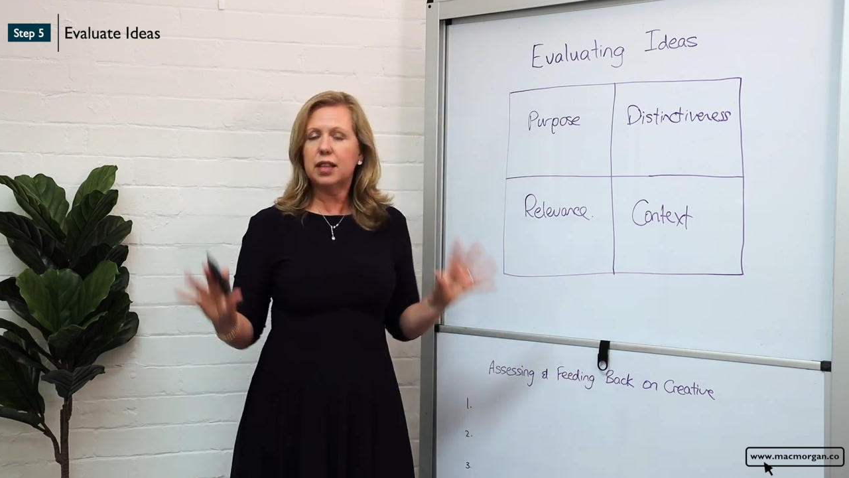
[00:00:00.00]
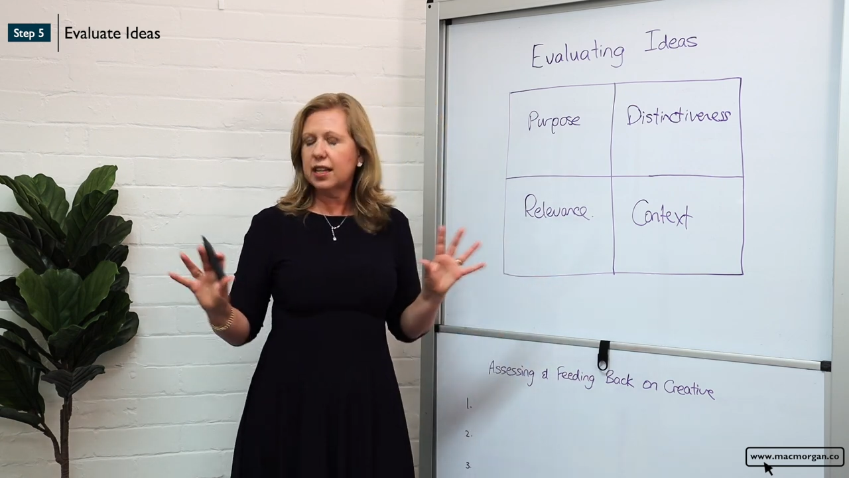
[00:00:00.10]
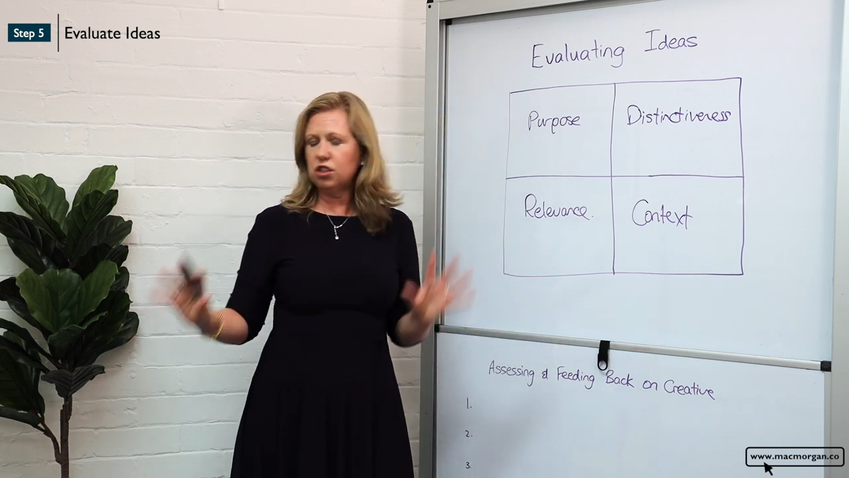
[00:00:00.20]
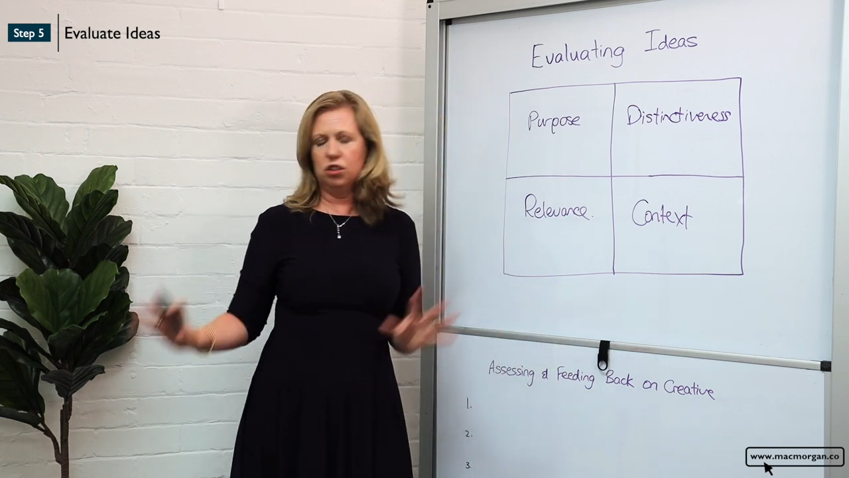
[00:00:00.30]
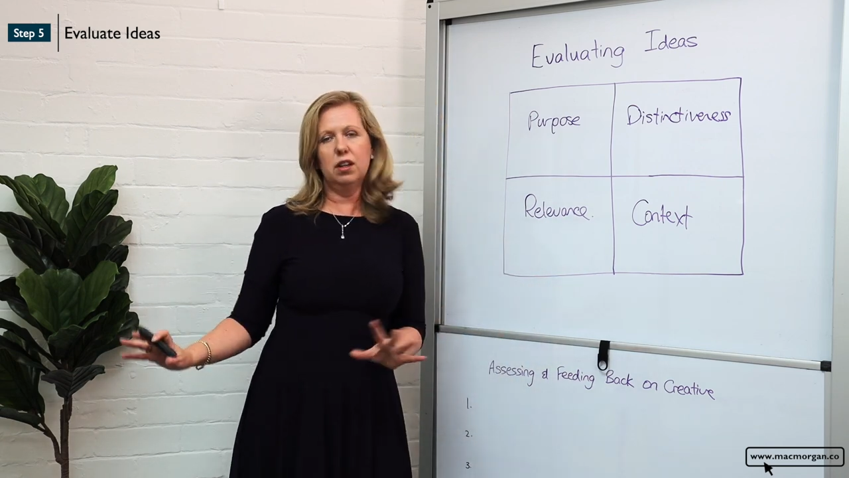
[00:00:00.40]

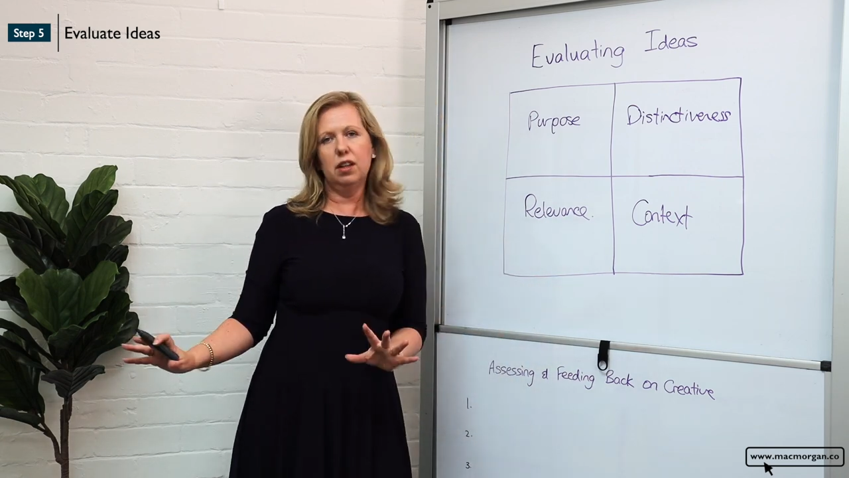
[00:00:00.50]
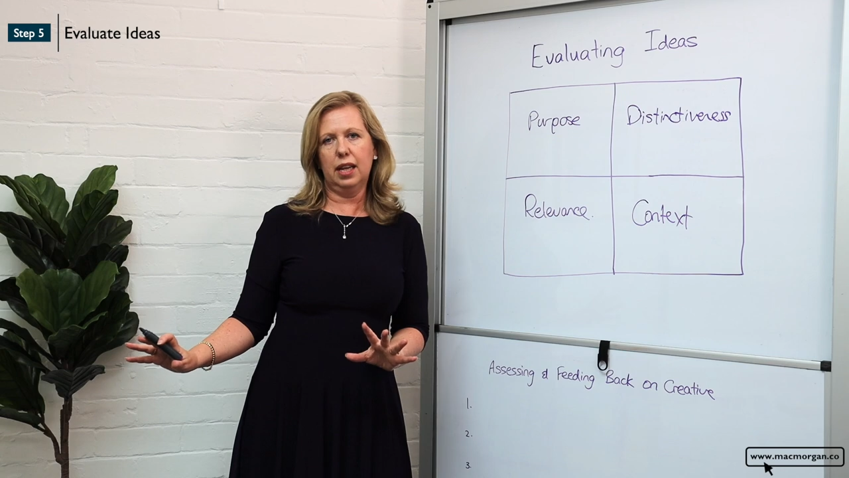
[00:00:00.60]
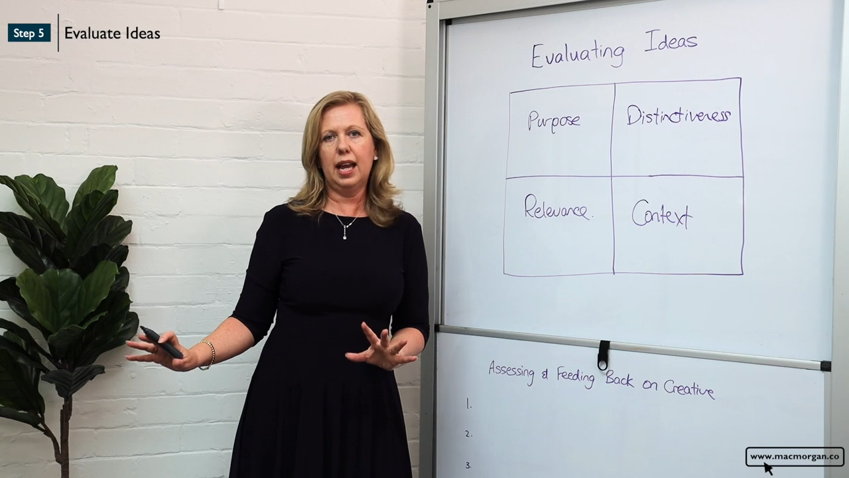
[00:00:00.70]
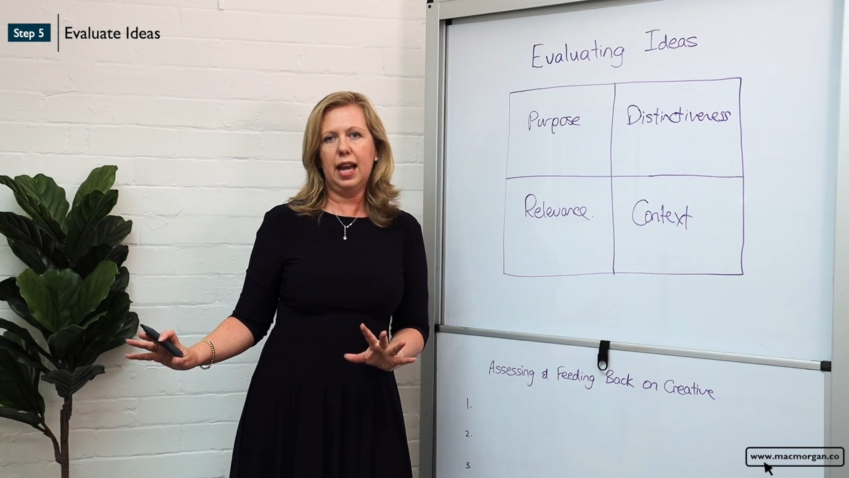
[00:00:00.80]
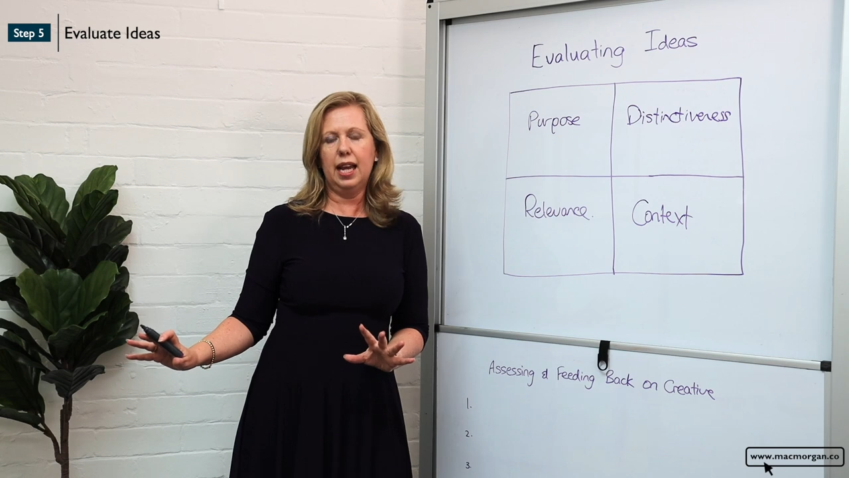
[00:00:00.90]
that's not
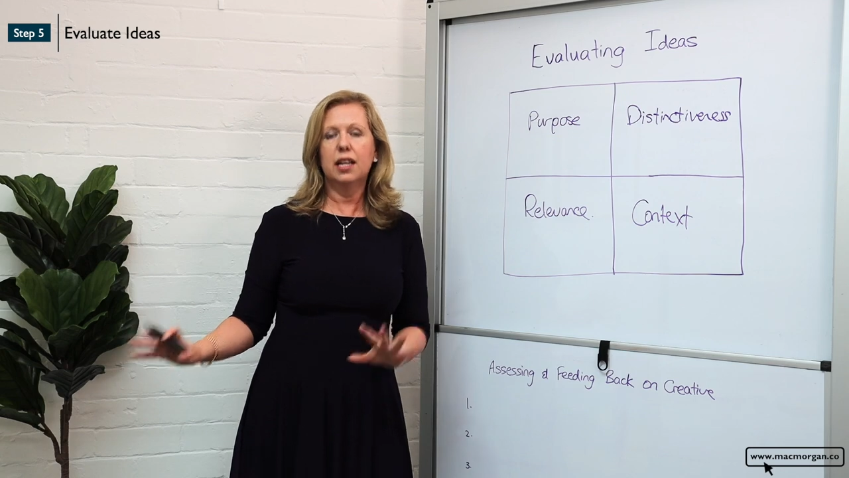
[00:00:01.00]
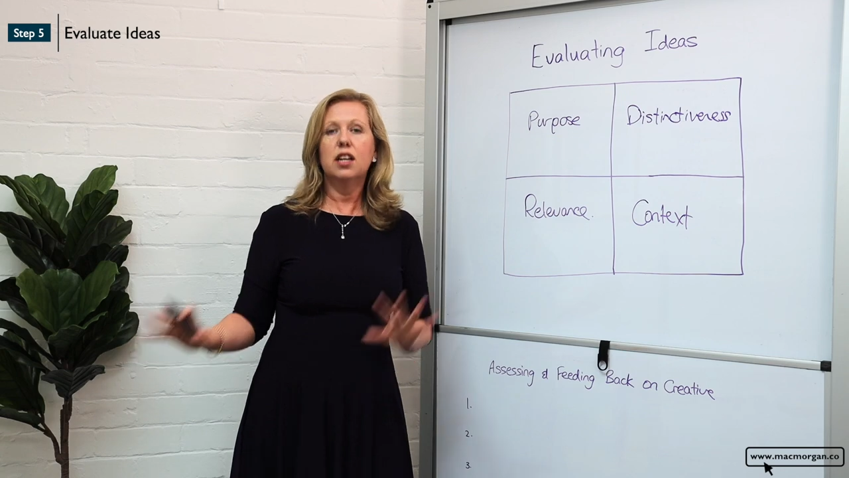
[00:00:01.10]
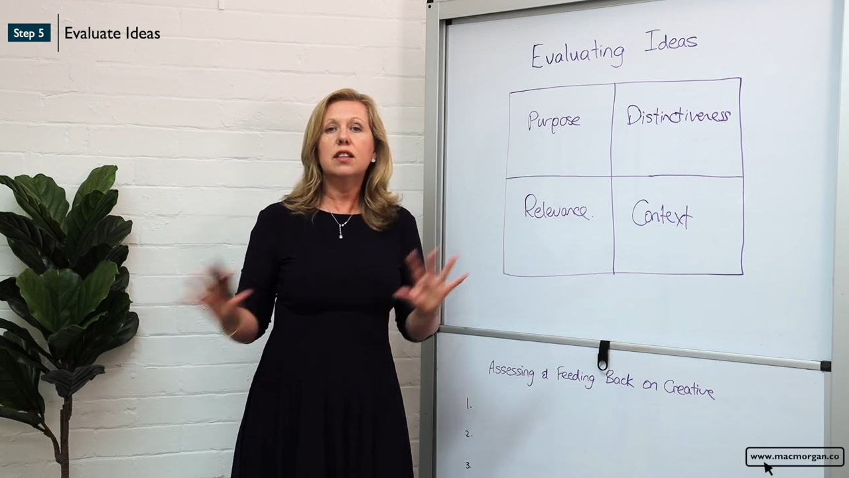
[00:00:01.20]
okay.